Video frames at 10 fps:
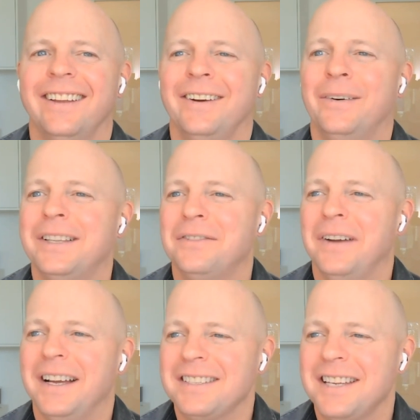What's
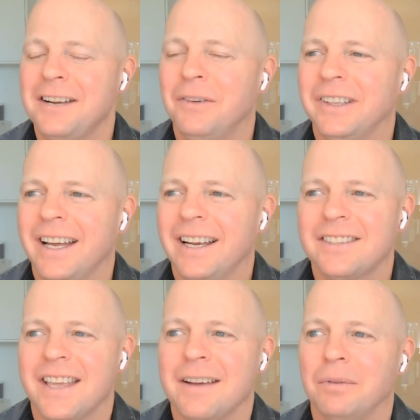fascinating about that
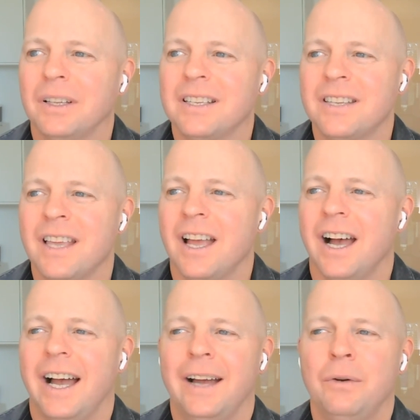example is
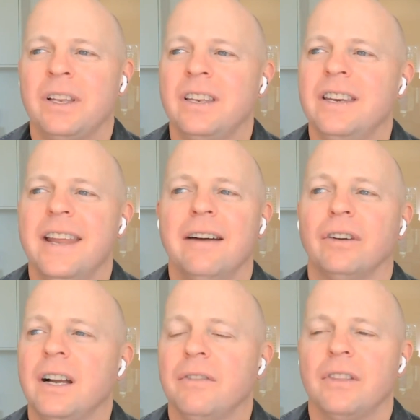I would
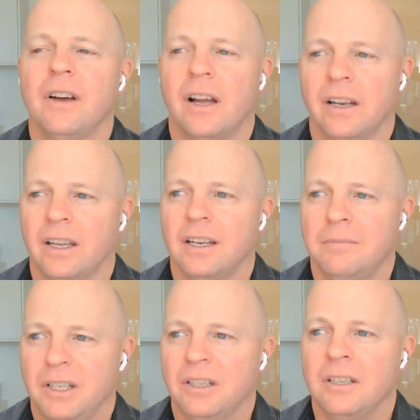never have thought in
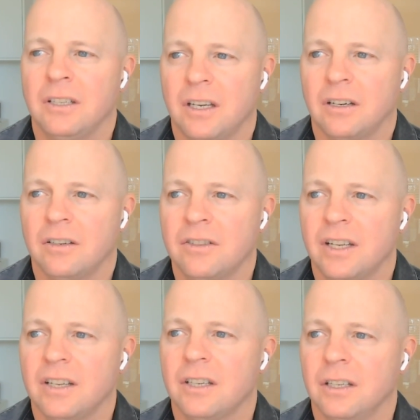a million
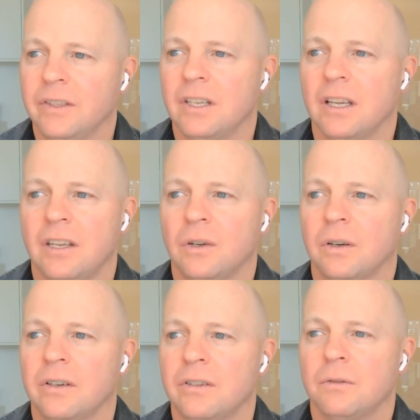years that a service like
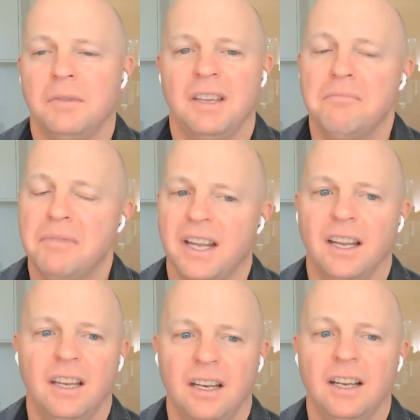yours would be
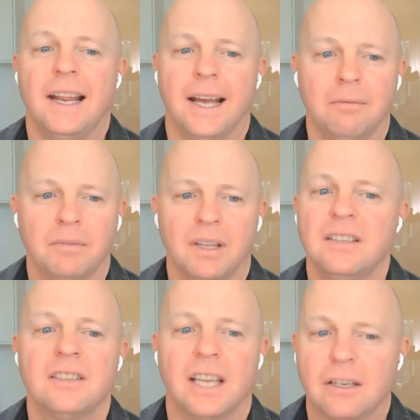embedded in an app that
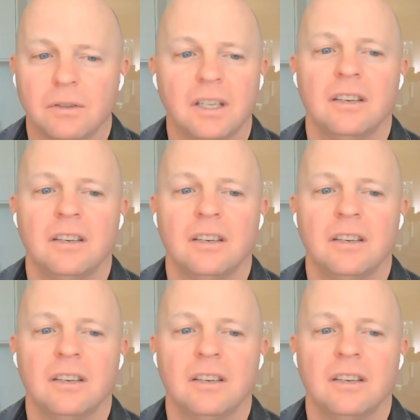is scheduling